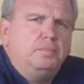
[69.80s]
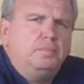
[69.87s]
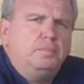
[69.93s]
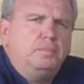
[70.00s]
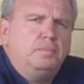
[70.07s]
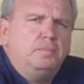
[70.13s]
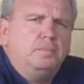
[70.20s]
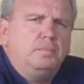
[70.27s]

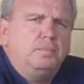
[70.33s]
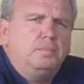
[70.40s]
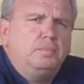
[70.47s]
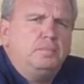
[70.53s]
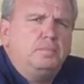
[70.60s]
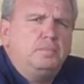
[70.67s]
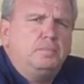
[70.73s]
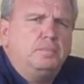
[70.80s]

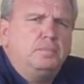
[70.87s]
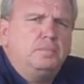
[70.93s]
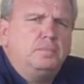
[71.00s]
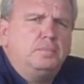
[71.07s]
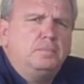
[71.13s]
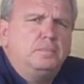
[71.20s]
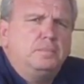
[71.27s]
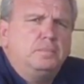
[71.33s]

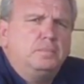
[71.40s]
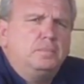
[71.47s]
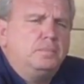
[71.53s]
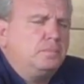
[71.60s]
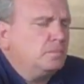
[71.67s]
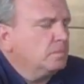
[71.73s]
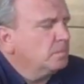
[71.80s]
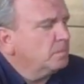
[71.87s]

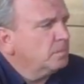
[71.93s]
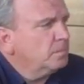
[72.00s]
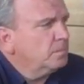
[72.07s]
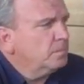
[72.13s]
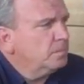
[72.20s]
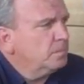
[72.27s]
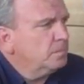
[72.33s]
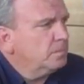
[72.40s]

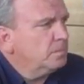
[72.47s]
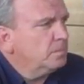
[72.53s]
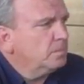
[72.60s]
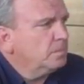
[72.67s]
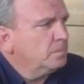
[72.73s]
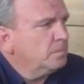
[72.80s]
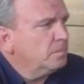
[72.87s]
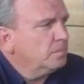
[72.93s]

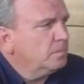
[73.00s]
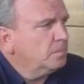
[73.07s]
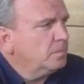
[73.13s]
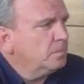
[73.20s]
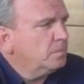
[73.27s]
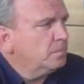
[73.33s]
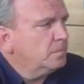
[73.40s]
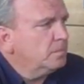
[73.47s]

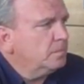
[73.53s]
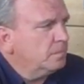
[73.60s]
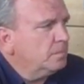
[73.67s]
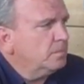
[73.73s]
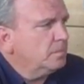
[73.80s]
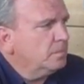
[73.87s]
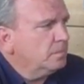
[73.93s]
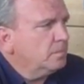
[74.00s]

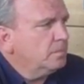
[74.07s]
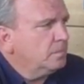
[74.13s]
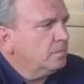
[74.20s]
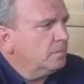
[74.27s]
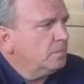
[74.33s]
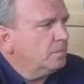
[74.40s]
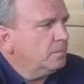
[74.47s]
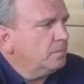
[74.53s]

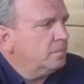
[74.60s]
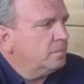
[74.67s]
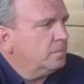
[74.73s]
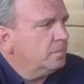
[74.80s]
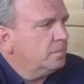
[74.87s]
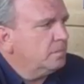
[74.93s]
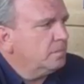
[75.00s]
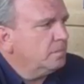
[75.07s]

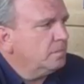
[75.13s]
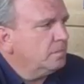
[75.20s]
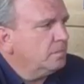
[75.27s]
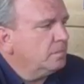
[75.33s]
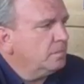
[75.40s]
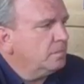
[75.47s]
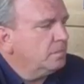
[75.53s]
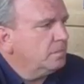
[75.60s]

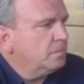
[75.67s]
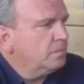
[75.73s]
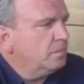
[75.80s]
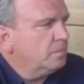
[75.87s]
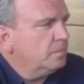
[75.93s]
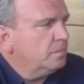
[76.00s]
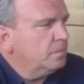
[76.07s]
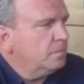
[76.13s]

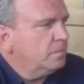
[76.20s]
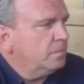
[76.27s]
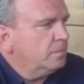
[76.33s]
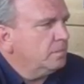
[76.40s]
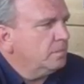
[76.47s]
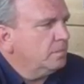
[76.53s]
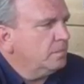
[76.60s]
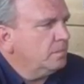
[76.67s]

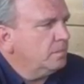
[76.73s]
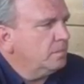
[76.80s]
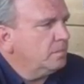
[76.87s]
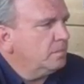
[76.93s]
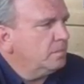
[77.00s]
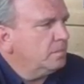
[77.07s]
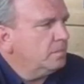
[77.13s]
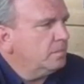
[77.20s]
The person shown says nothing.